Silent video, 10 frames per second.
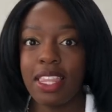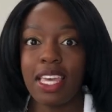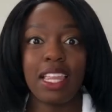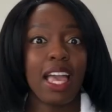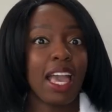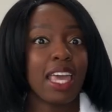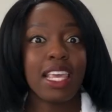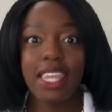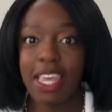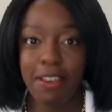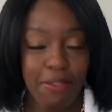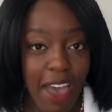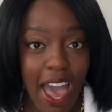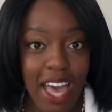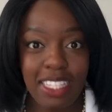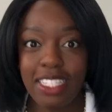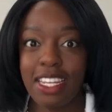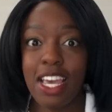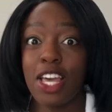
They like anything fast.